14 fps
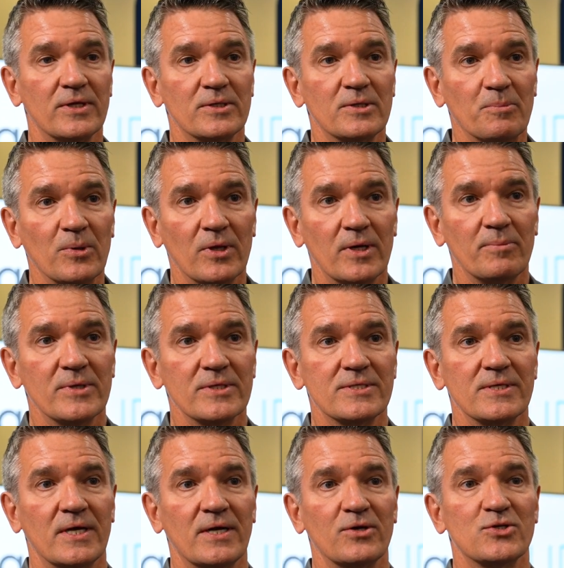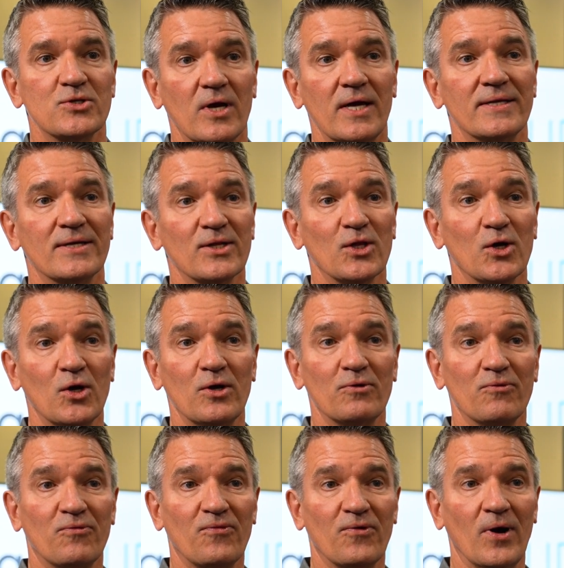the deployments that are trying to learn
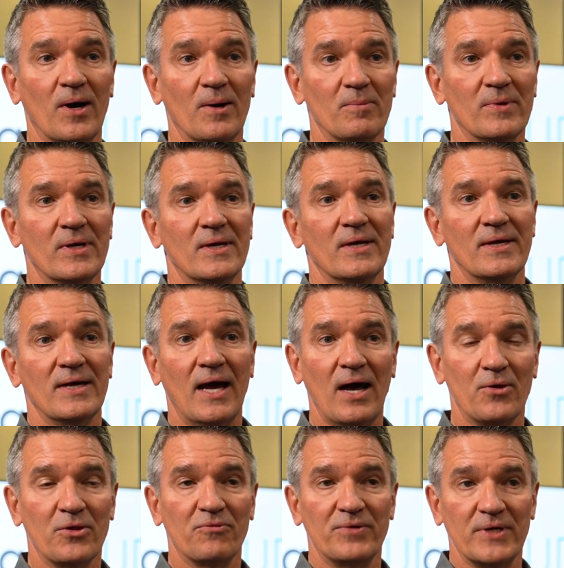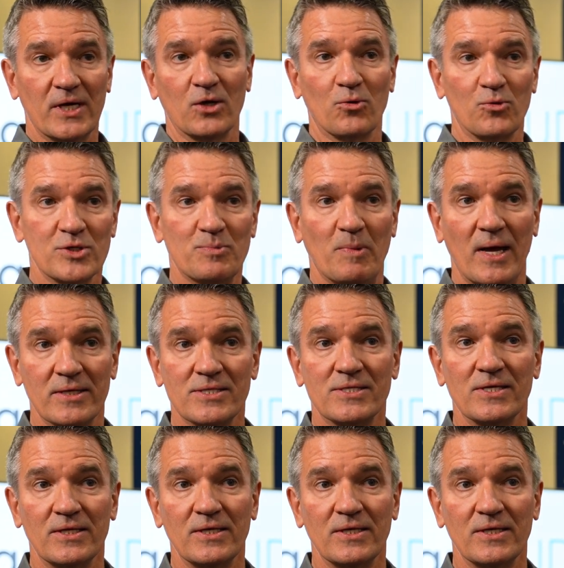from how the vehicle responds to